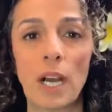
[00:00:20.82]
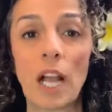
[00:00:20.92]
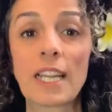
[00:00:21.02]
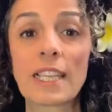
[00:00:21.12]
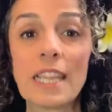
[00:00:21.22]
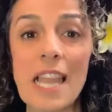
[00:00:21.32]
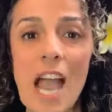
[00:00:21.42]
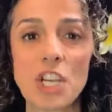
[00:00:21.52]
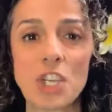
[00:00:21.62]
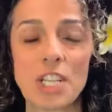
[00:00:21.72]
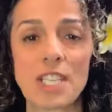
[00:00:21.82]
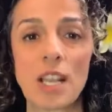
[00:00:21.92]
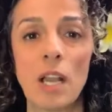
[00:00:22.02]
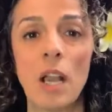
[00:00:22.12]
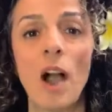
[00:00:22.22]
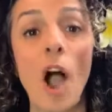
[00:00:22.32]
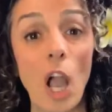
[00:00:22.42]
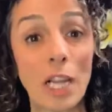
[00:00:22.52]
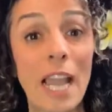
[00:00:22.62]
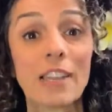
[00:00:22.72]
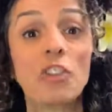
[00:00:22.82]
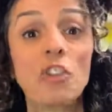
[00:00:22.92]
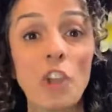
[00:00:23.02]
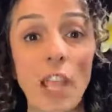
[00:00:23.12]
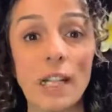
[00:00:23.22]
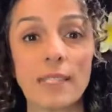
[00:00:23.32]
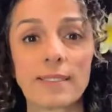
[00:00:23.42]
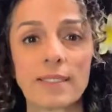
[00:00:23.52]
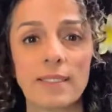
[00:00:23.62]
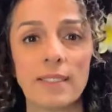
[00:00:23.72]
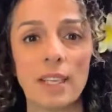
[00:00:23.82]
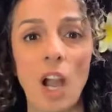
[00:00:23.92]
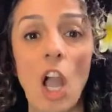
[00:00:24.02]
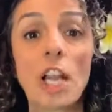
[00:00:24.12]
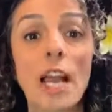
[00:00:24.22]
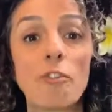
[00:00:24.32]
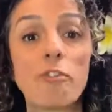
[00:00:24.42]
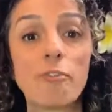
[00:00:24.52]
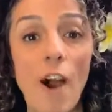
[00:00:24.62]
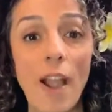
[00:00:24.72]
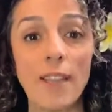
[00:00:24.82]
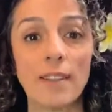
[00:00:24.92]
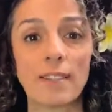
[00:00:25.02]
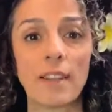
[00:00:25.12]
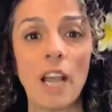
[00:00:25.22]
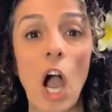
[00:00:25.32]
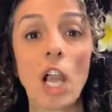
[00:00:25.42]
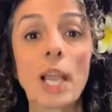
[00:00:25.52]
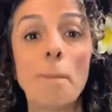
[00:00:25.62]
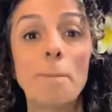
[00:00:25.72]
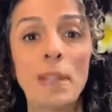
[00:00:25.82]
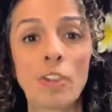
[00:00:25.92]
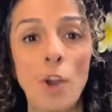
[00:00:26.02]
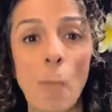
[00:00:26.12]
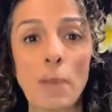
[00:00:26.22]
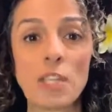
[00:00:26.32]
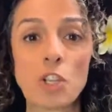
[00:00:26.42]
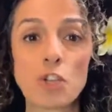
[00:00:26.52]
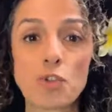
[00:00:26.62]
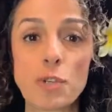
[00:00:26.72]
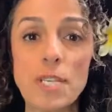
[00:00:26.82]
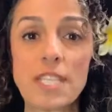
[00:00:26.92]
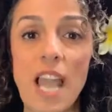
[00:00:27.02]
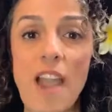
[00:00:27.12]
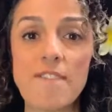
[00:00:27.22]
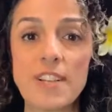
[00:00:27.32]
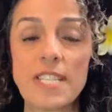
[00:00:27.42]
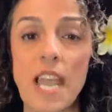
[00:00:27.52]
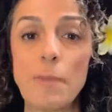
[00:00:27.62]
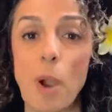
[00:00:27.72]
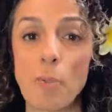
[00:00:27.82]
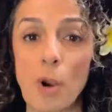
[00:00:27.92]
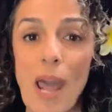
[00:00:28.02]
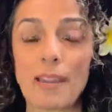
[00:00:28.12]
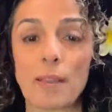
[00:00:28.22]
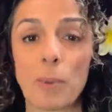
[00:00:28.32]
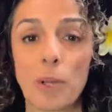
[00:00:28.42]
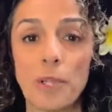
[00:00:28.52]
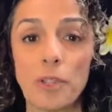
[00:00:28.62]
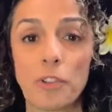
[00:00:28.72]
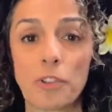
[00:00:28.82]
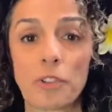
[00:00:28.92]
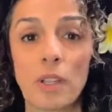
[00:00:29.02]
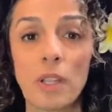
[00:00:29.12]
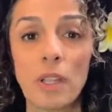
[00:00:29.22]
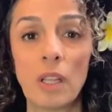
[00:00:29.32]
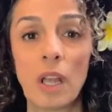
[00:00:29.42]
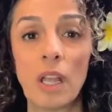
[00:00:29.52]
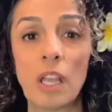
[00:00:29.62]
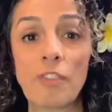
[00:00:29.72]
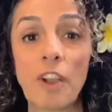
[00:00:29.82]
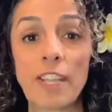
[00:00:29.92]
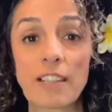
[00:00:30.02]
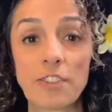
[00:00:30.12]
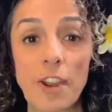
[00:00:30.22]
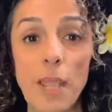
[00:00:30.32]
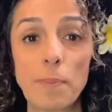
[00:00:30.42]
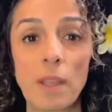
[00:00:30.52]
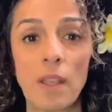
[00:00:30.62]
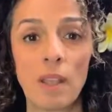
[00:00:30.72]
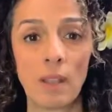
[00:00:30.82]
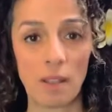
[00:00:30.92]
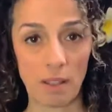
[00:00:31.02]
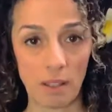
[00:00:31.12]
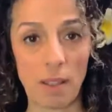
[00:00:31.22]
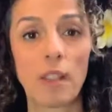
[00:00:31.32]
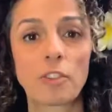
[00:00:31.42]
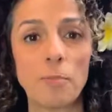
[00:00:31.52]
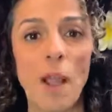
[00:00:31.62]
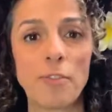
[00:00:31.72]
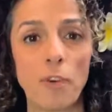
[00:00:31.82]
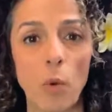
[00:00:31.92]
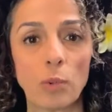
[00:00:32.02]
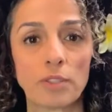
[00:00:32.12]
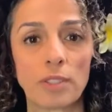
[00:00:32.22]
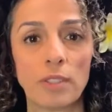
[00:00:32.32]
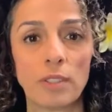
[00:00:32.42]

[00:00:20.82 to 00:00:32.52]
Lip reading: I'll get lashes. I'll get jailed. I'll get fined. I'll get beaten up in the street every day by morality police. If I get raped, it's my fault.